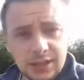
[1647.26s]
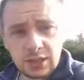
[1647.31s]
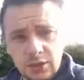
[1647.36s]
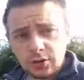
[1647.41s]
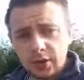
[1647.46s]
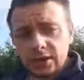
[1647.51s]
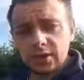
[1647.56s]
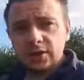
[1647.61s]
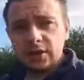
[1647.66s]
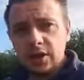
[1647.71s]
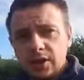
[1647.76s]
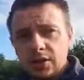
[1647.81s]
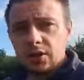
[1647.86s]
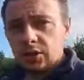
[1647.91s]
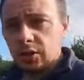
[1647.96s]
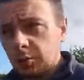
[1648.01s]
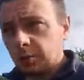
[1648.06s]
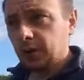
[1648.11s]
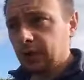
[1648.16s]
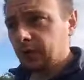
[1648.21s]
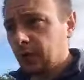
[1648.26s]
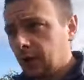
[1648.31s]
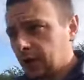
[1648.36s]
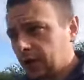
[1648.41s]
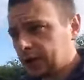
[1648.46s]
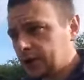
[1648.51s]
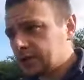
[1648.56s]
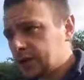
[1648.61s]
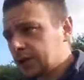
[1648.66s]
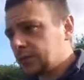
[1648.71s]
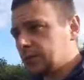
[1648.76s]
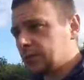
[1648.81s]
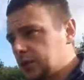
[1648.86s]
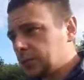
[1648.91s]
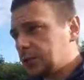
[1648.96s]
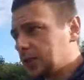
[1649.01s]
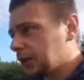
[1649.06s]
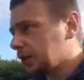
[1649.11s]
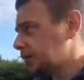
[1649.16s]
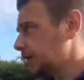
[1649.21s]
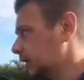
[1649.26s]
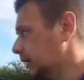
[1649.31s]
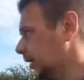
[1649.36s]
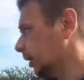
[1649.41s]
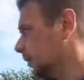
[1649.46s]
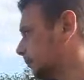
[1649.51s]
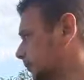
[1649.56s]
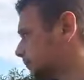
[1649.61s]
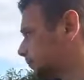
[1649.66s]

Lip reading: decreased the number of orchids that used to be on here.